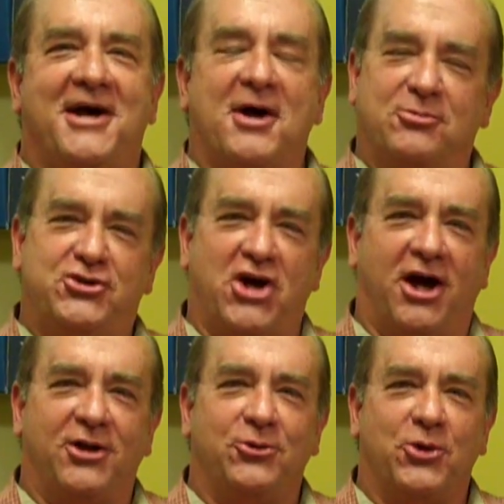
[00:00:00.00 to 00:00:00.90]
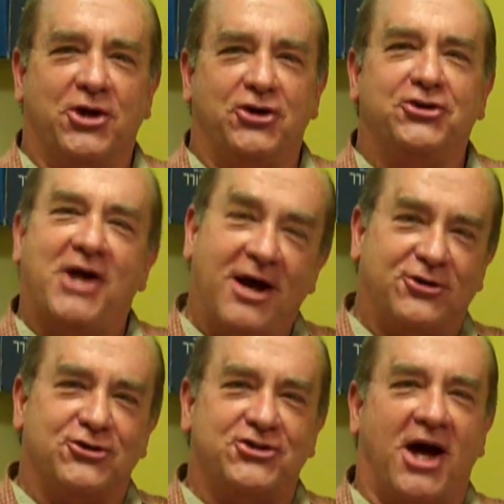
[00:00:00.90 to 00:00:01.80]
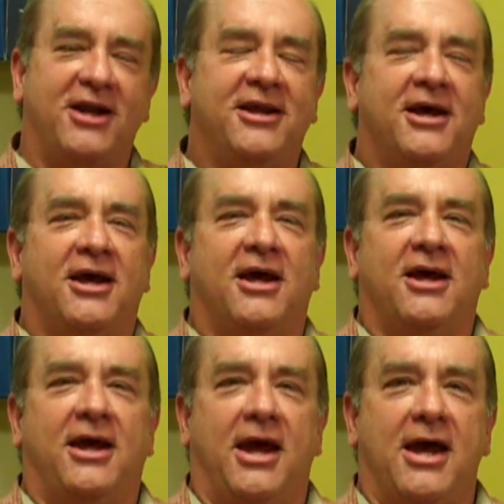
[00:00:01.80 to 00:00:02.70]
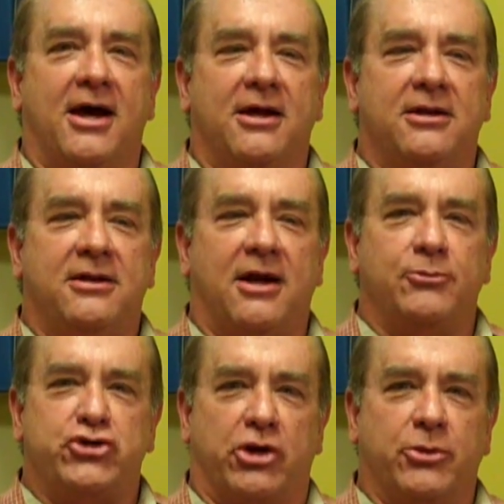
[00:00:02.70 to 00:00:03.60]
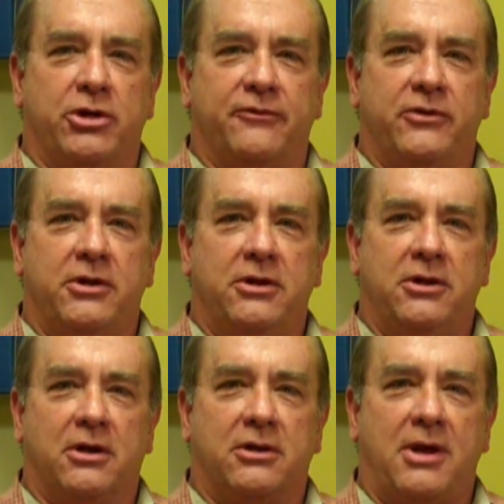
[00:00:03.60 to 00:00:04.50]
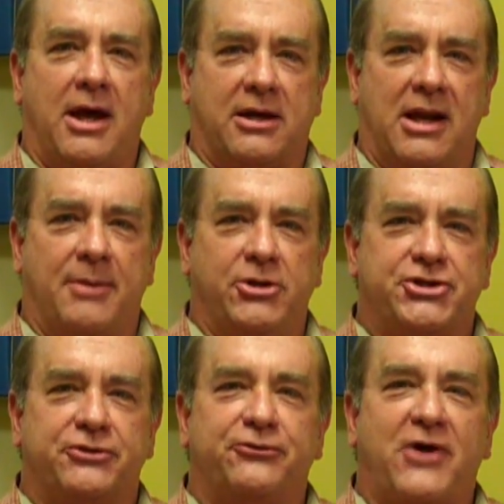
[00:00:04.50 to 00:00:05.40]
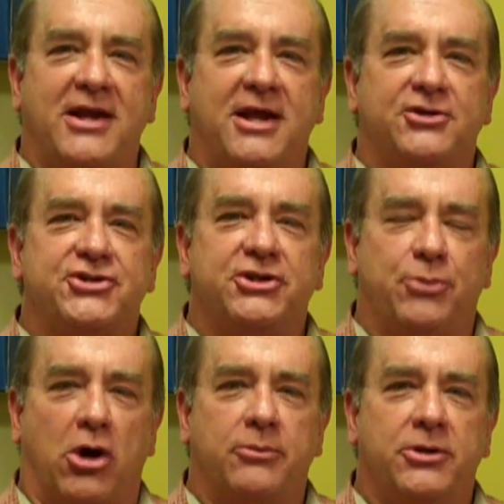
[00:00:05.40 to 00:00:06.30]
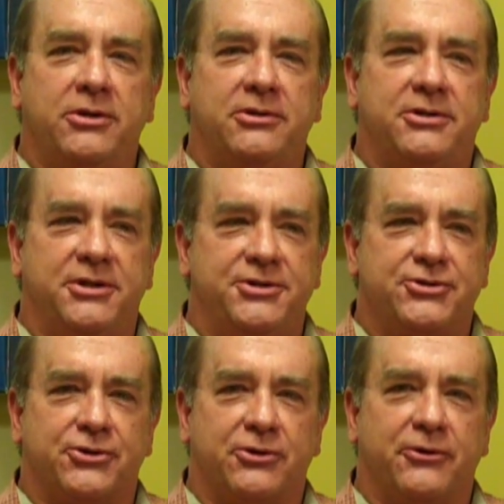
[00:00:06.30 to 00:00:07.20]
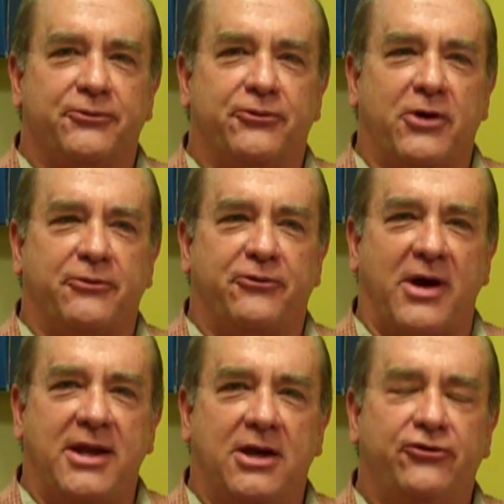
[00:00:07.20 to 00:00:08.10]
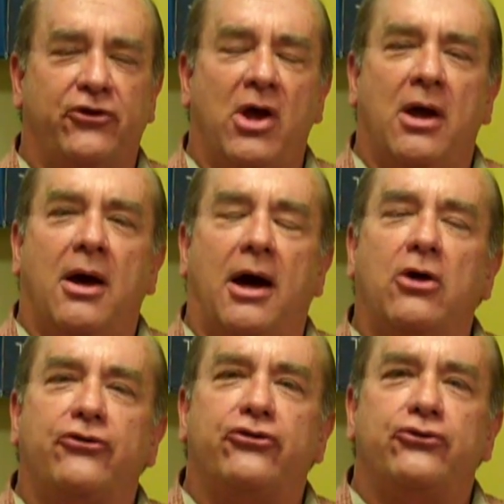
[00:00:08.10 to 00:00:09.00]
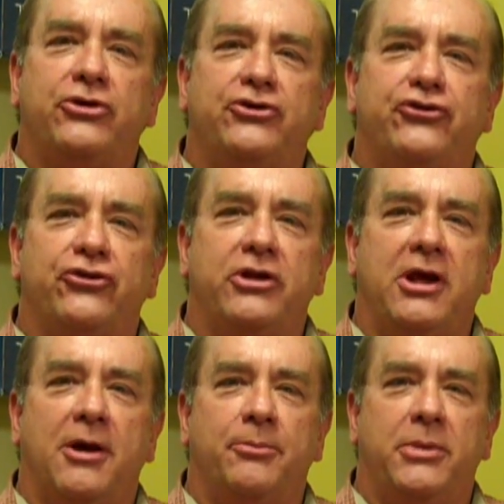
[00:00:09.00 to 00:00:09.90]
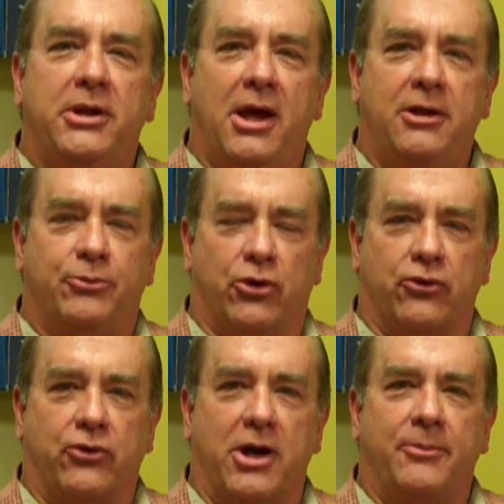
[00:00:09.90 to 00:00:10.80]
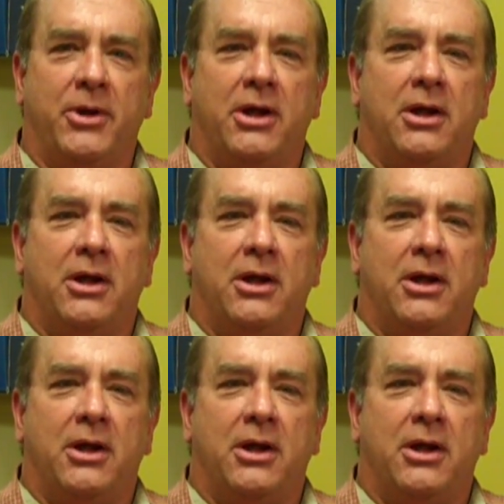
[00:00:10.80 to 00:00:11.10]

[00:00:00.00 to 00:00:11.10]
I'm John Wingender, Dr. John, and I'm chairman of the uh, Economics and Finance Department, teacher of uh, finance. I also teach in the MBA program,